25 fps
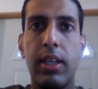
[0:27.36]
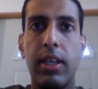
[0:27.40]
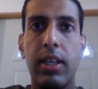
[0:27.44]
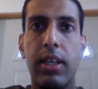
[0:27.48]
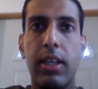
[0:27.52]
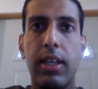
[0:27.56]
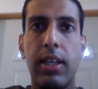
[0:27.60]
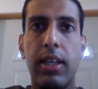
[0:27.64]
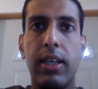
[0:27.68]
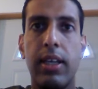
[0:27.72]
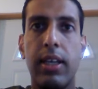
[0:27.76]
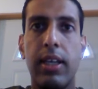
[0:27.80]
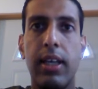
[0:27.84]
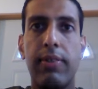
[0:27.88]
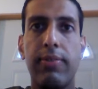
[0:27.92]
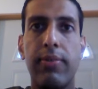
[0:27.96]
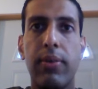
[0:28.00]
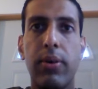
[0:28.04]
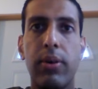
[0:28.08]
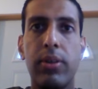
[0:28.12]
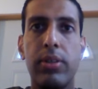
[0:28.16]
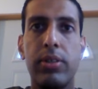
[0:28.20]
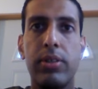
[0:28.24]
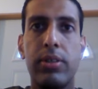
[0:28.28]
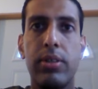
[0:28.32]
In a
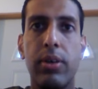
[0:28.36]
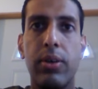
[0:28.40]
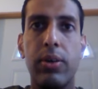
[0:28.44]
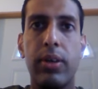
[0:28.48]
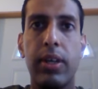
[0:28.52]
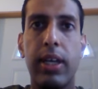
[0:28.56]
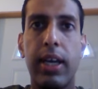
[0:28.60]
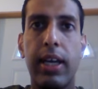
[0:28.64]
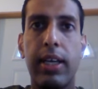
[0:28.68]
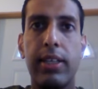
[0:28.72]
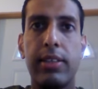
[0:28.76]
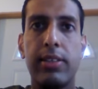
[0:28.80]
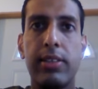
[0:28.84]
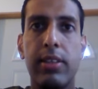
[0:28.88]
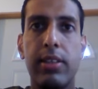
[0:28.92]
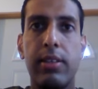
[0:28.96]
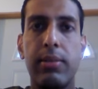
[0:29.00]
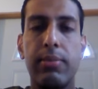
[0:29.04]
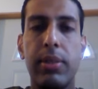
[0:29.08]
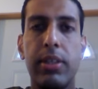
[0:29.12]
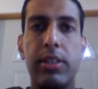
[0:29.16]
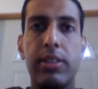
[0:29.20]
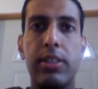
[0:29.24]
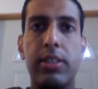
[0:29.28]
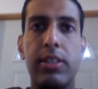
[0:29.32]
four-stroke gasoline
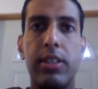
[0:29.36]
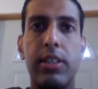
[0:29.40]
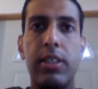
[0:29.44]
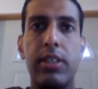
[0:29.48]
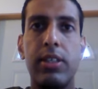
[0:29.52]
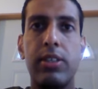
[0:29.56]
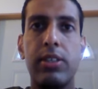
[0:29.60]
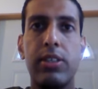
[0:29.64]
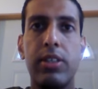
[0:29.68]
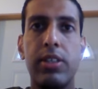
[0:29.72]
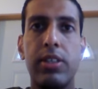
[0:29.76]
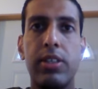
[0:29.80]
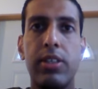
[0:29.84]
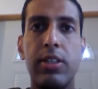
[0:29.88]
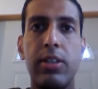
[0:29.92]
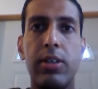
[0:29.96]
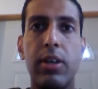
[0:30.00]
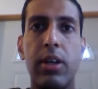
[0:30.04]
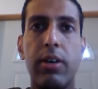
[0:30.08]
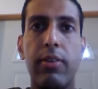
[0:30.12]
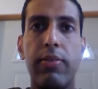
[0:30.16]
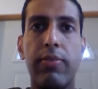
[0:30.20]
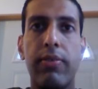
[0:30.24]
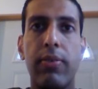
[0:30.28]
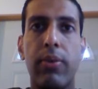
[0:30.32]
piston engine, there
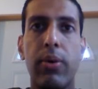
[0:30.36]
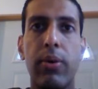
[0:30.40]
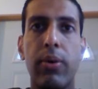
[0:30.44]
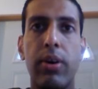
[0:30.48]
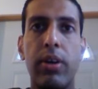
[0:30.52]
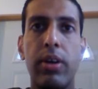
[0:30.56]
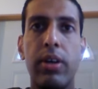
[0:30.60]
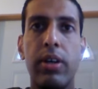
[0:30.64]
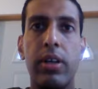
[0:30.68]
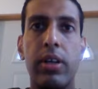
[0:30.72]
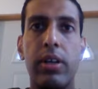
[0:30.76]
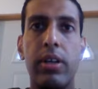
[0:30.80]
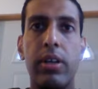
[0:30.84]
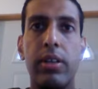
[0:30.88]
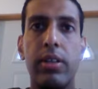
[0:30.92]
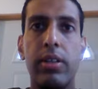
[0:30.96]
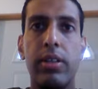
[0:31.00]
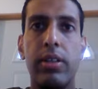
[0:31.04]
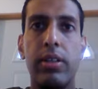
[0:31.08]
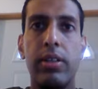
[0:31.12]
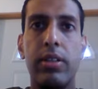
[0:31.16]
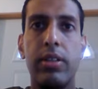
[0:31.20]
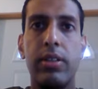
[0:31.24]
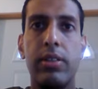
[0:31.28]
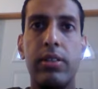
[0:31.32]
are four
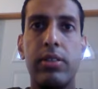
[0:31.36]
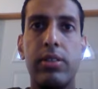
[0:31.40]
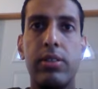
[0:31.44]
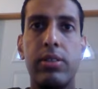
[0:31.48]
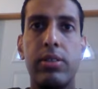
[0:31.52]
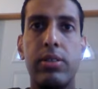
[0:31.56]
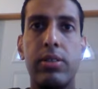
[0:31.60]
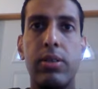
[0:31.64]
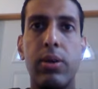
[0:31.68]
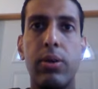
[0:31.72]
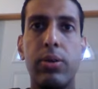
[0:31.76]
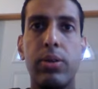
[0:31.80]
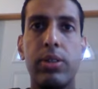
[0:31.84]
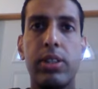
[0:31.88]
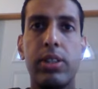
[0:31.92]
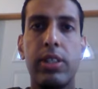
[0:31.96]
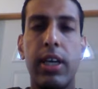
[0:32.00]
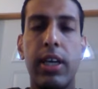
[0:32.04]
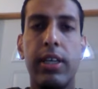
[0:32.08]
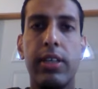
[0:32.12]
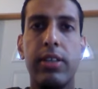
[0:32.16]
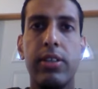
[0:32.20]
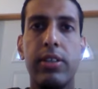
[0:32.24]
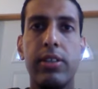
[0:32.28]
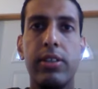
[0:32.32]
stroke
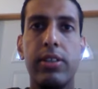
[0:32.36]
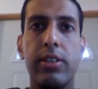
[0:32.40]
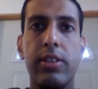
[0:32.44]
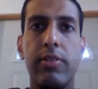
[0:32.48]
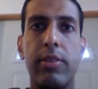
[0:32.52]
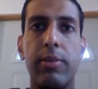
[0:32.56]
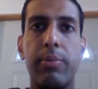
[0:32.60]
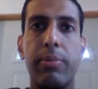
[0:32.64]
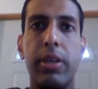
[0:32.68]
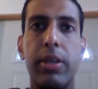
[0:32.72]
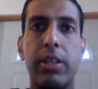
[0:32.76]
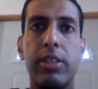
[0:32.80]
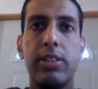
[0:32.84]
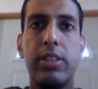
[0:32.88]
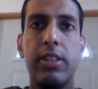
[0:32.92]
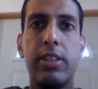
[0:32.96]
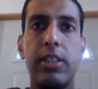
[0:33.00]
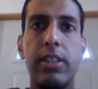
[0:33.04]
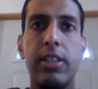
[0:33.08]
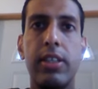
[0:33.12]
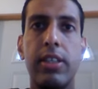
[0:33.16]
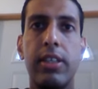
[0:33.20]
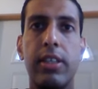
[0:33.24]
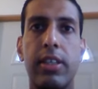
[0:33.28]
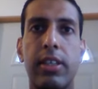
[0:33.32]
cycles of the
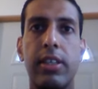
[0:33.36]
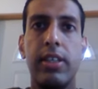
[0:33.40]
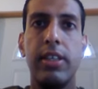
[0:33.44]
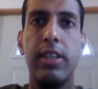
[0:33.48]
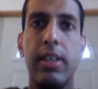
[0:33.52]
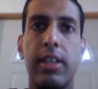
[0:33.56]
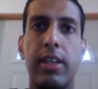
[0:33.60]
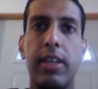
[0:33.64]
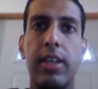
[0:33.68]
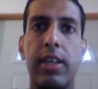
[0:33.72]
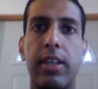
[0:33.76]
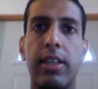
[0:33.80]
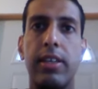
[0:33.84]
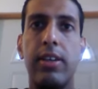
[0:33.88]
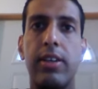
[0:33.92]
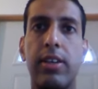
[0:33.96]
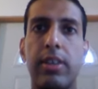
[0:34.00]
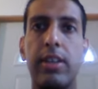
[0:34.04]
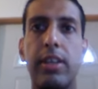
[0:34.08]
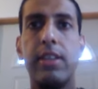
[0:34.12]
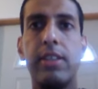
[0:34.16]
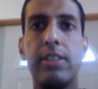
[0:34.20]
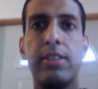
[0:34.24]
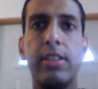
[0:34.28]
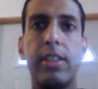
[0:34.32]
piston. There
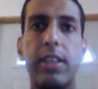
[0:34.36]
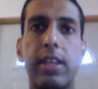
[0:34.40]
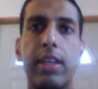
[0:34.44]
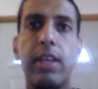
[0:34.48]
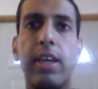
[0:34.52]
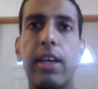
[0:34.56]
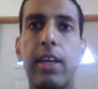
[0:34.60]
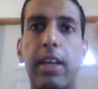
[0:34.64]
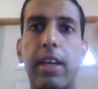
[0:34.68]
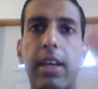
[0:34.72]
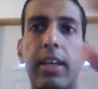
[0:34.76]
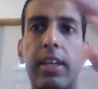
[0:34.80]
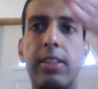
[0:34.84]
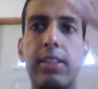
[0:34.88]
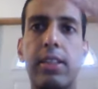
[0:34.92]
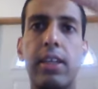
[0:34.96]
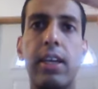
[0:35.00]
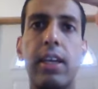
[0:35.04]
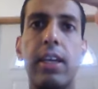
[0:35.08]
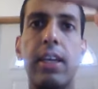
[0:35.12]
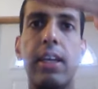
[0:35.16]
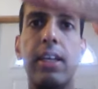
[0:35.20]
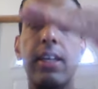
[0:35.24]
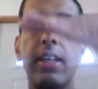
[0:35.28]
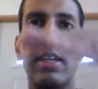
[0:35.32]
is an
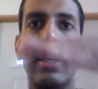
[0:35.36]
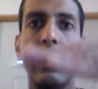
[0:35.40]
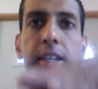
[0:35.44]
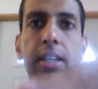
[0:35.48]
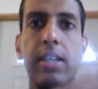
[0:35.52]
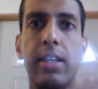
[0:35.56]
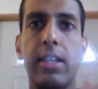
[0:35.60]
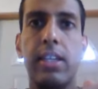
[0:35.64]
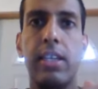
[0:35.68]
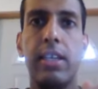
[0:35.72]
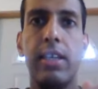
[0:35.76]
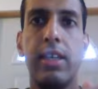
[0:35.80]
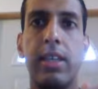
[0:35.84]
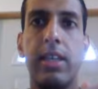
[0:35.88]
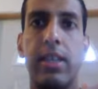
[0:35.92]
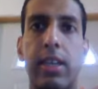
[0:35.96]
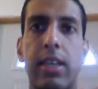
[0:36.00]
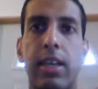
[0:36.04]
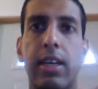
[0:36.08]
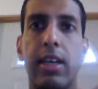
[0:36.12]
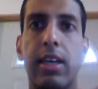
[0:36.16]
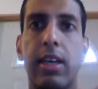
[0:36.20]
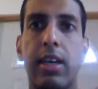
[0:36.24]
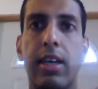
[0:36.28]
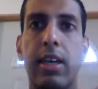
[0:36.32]
intake
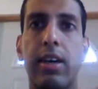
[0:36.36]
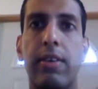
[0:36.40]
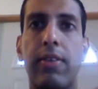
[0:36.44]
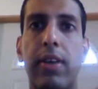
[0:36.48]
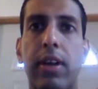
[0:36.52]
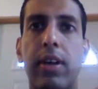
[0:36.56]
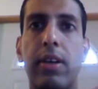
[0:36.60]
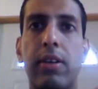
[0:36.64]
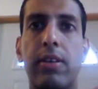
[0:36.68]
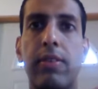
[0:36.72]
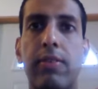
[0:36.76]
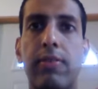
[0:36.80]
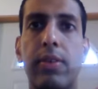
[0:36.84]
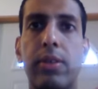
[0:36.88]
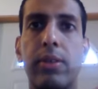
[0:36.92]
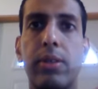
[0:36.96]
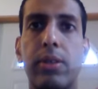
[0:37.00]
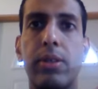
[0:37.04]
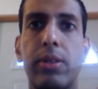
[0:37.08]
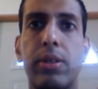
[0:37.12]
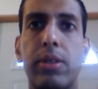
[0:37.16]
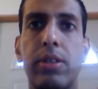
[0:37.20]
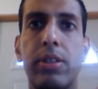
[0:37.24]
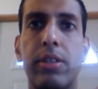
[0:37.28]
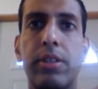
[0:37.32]
of air and
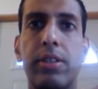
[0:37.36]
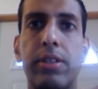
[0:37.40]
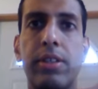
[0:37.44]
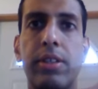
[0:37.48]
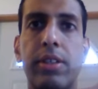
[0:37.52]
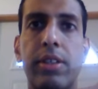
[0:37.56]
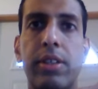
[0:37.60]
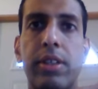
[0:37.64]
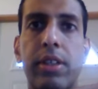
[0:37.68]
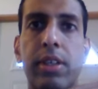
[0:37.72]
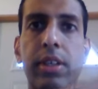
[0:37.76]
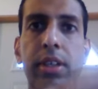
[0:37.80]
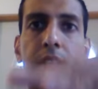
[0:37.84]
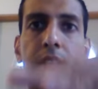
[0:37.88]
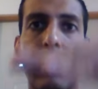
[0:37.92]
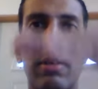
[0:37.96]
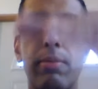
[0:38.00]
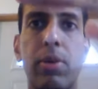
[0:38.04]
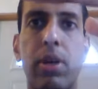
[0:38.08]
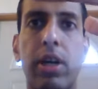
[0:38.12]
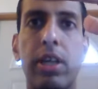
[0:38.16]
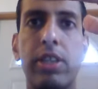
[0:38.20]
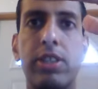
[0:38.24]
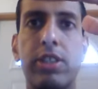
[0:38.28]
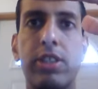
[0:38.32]
fuel,
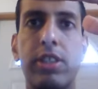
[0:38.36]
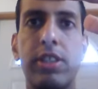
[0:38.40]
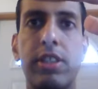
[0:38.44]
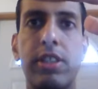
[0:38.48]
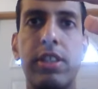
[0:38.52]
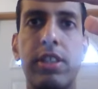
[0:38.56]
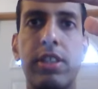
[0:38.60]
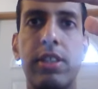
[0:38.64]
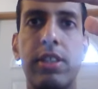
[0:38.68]
compression,